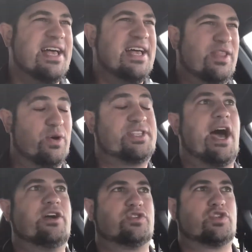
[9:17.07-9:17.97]
those
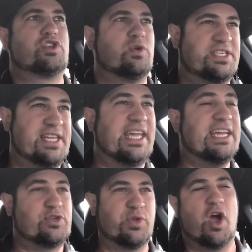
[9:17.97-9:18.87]
tires are so
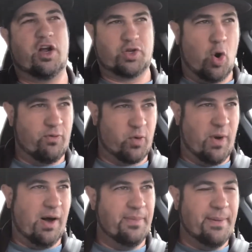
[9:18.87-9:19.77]
sticky, it's really hard to
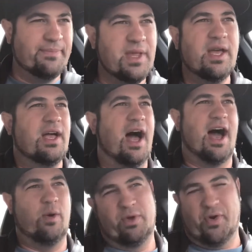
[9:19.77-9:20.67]
overwhelm them
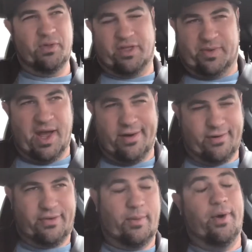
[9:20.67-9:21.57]
with only
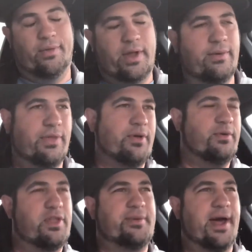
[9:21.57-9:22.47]

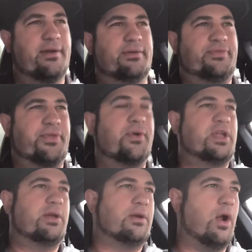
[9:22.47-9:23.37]

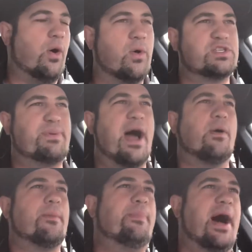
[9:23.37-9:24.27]
330
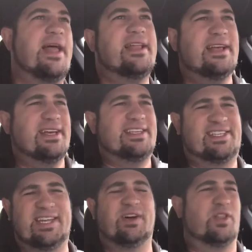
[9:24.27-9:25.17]
horsepower. But
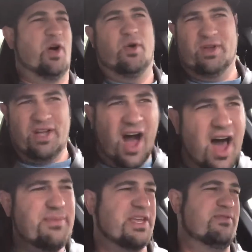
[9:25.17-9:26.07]
still, though,
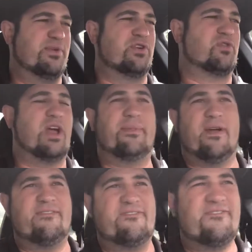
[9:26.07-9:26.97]
unbelievable grip,
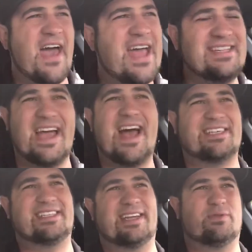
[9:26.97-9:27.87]

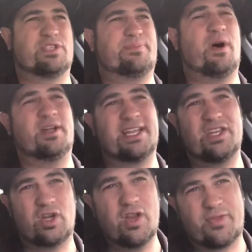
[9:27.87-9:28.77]
fantastic response,
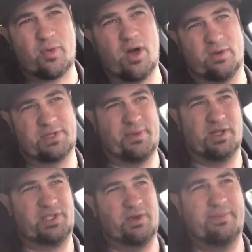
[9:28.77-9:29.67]
and good throttle
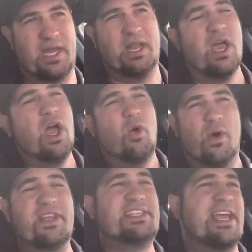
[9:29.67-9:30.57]
response too. I mean,
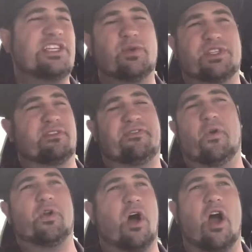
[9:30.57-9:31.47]
when this engine was in the
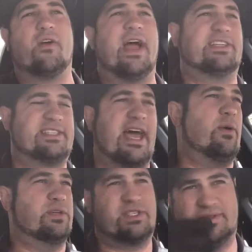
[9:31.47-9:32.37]
Ford RS, that was